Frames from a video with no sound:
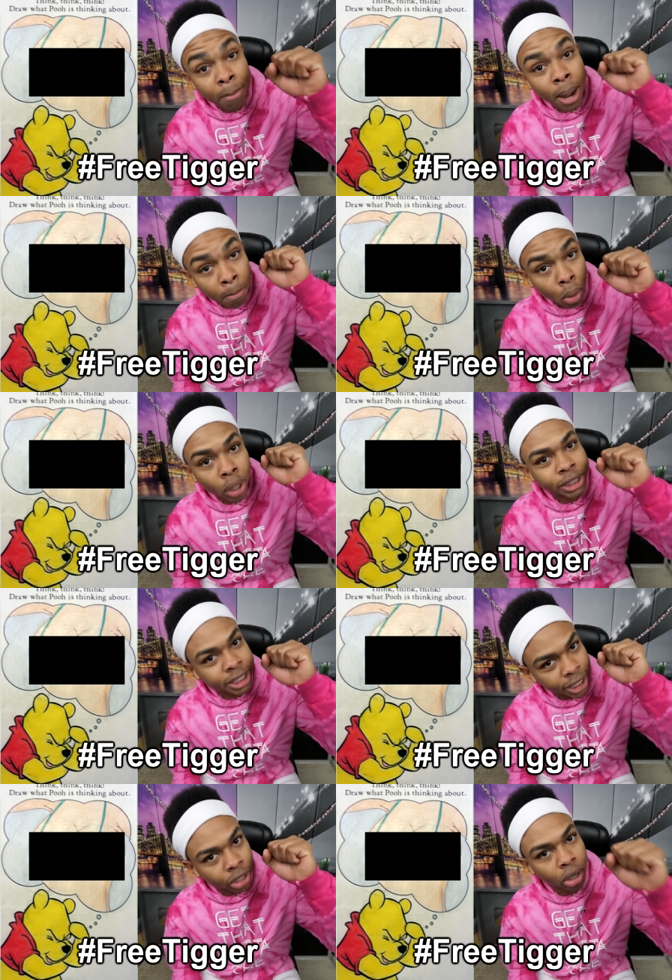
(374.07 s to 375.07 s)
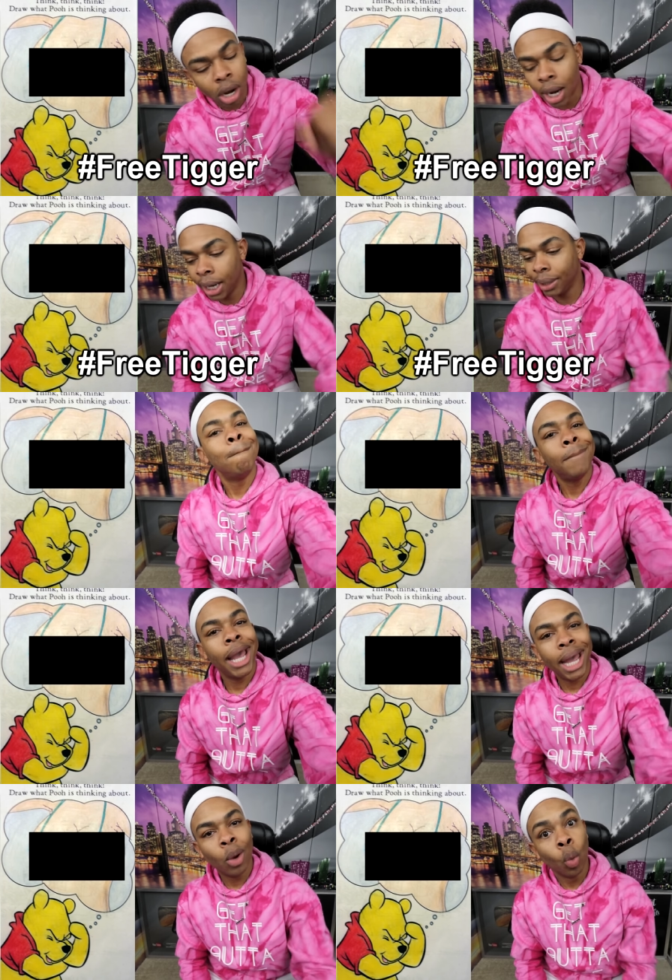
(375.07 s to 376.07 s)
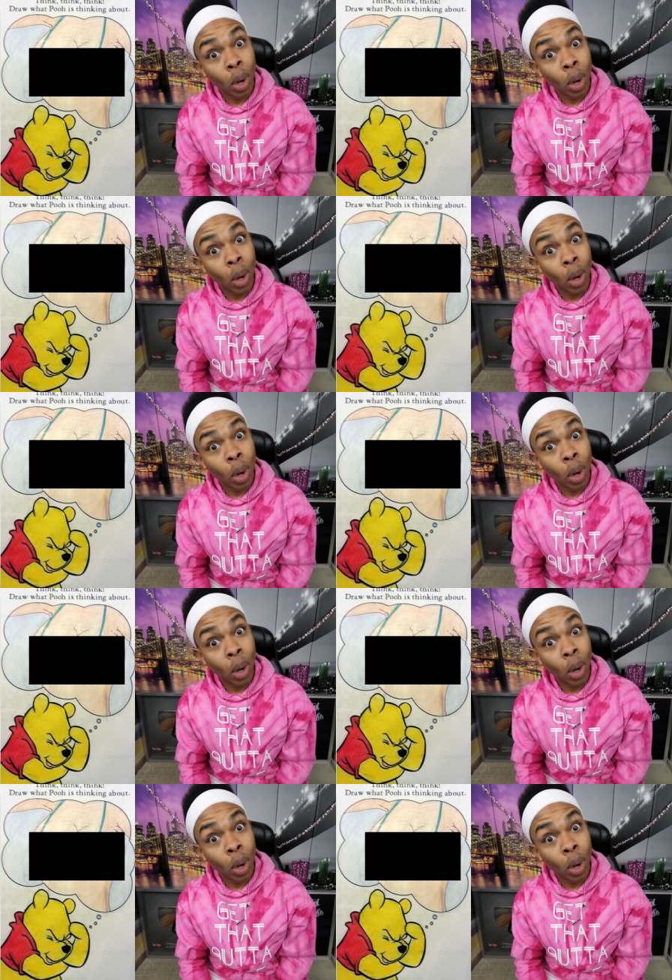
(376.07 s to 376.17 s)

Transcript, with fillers: my boy Tigger, all right? Man,